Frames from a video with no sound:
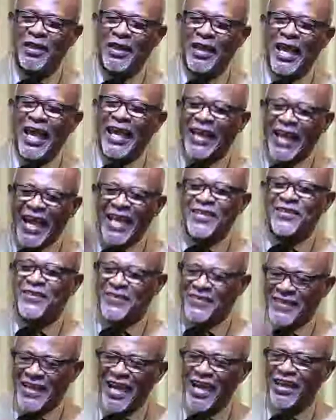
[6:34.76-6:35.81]
And I
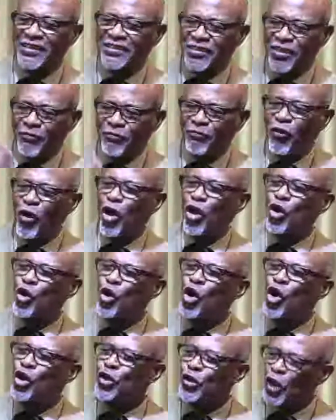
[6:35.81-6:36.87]
start to
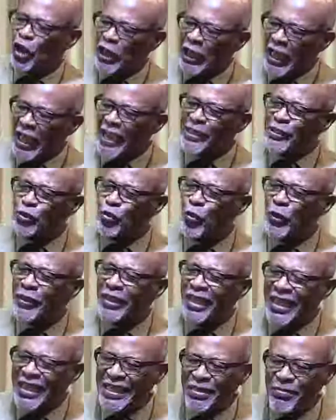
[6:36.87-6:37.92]
follow the light
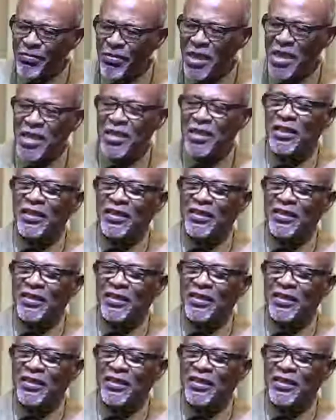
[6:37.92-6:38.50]
within me,